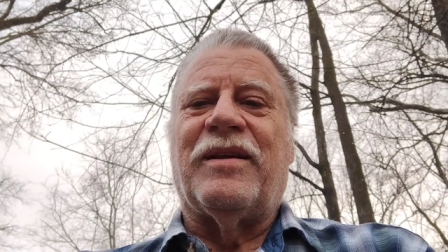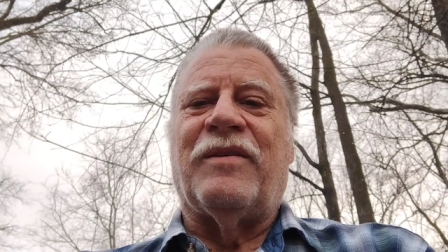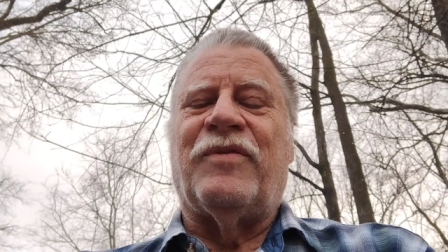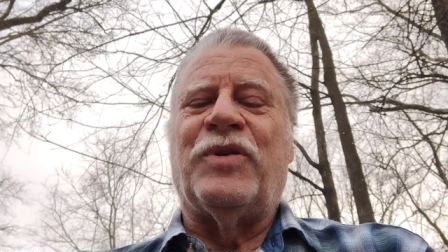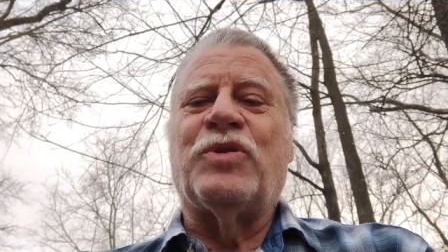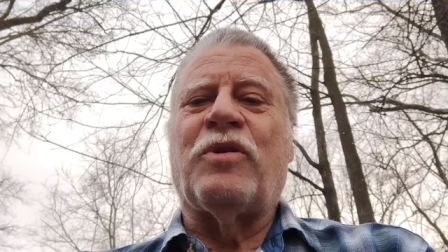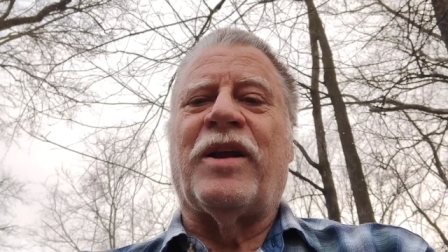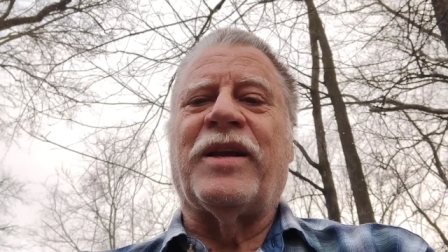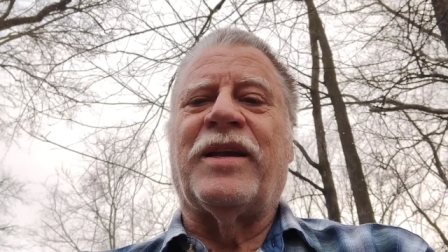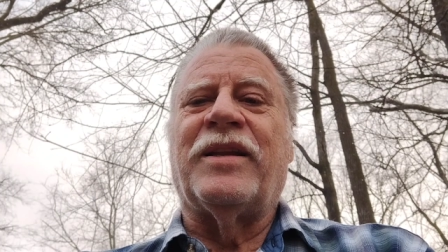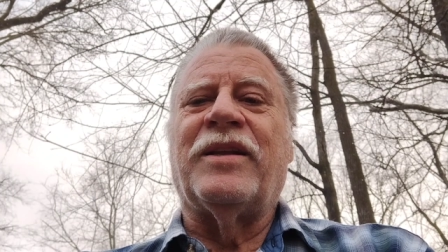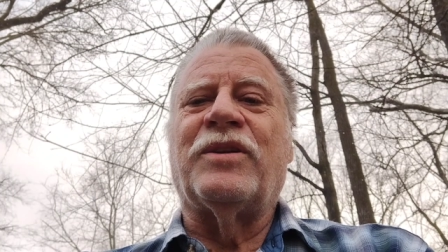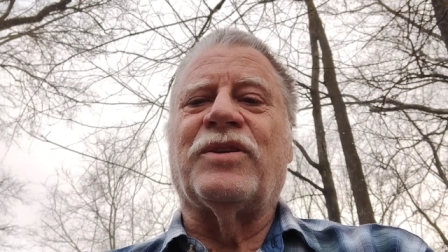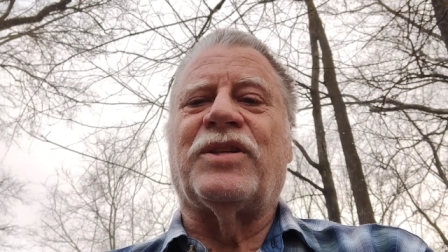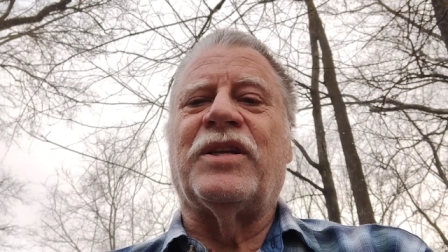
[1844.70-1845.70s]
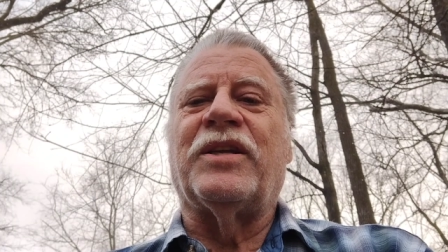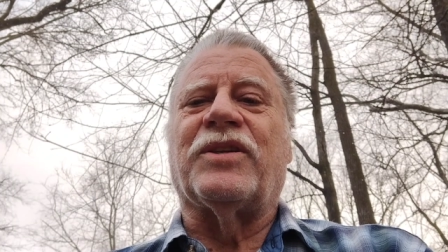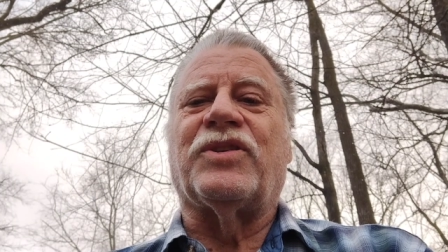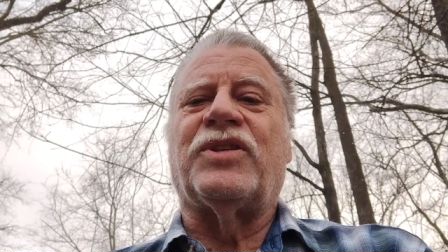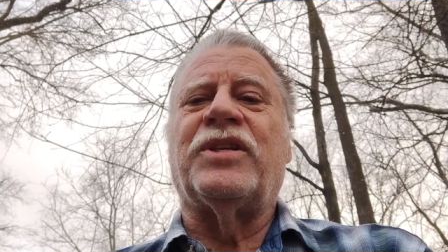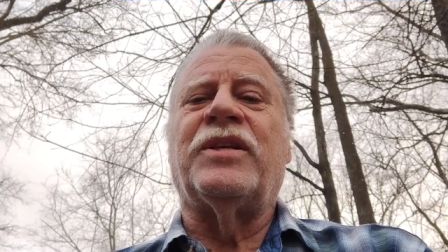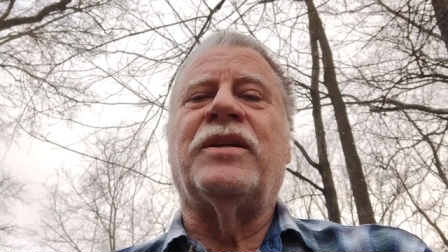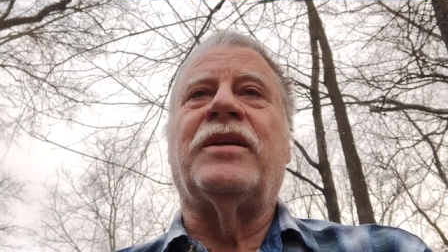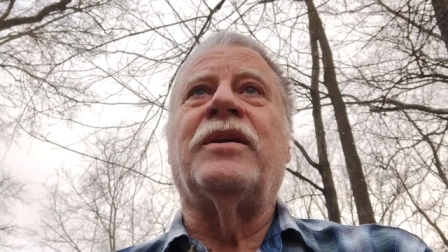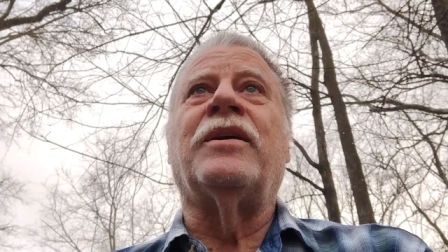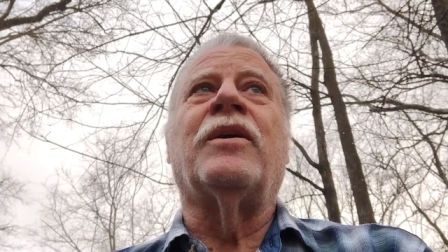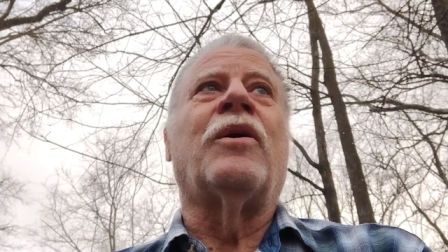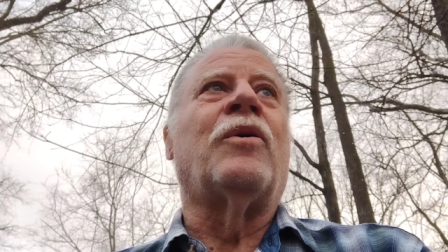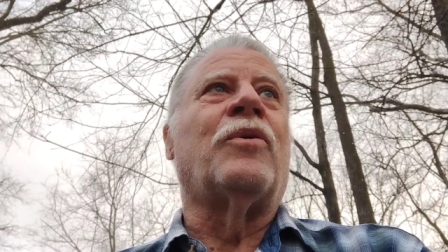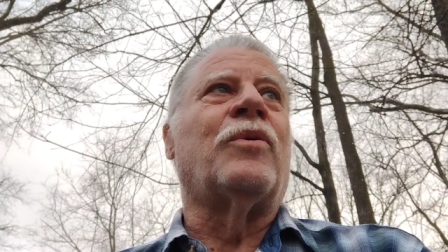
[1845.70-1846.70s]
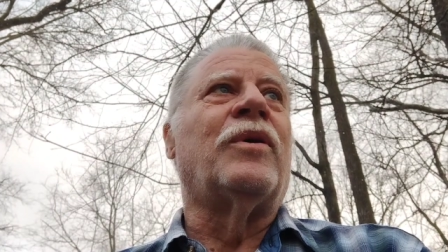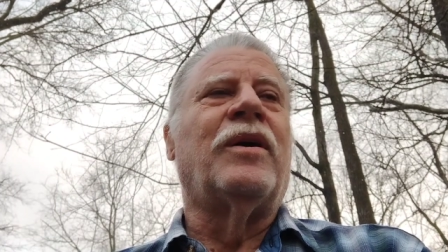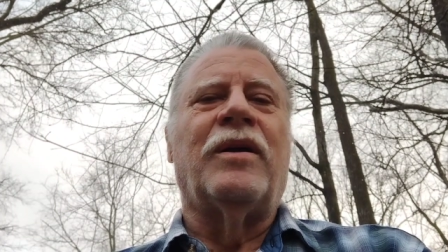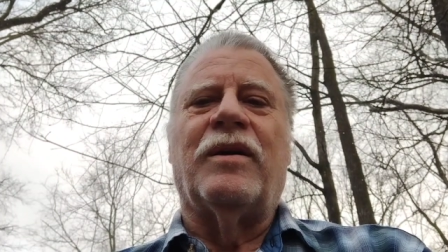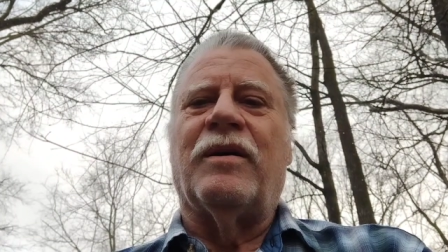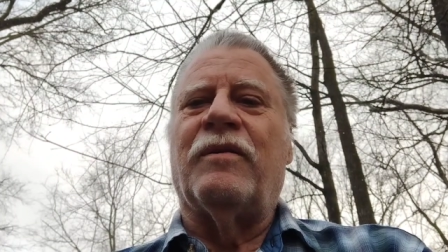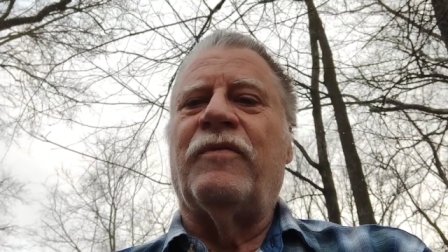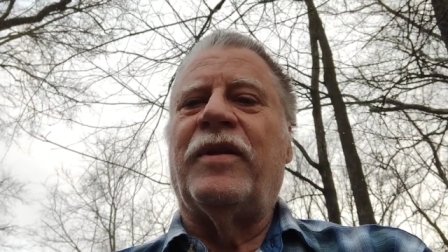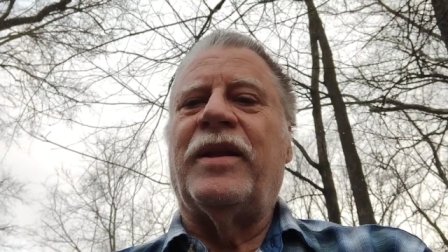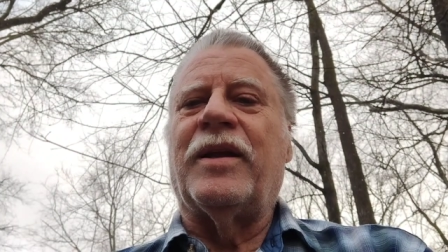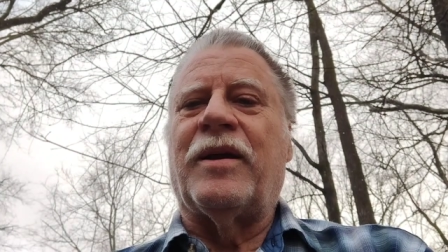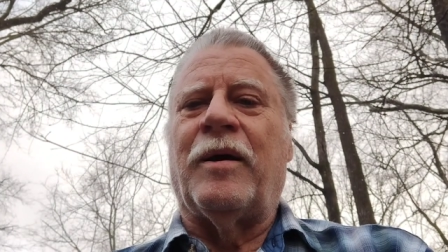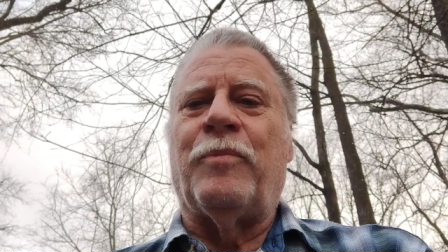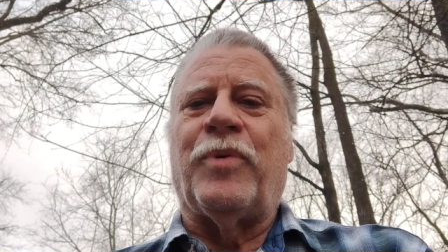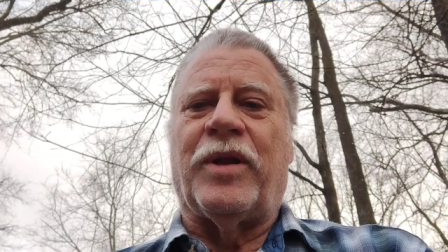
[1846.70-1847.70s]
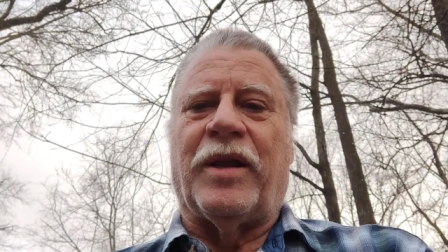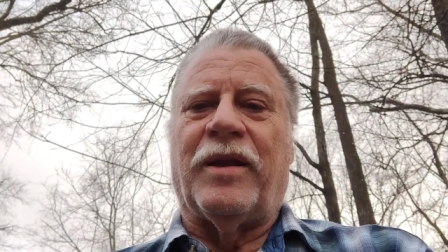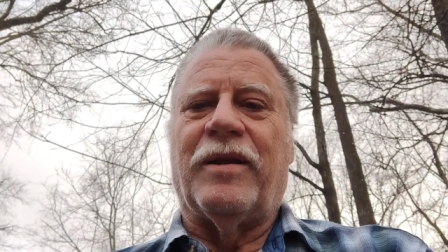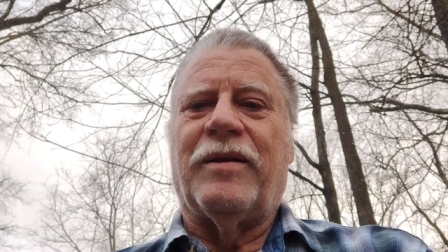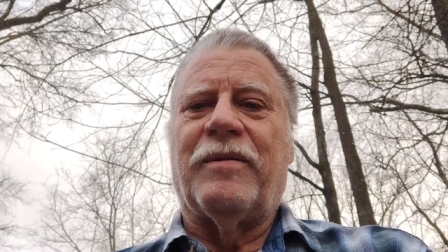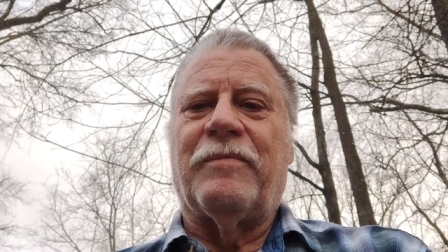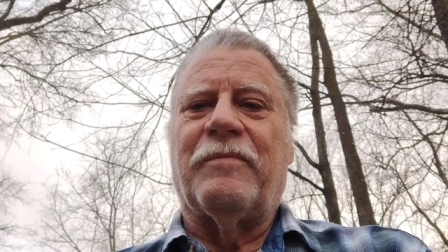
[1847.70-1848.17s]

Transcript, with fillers: if you try to get in to see a CEO of any company,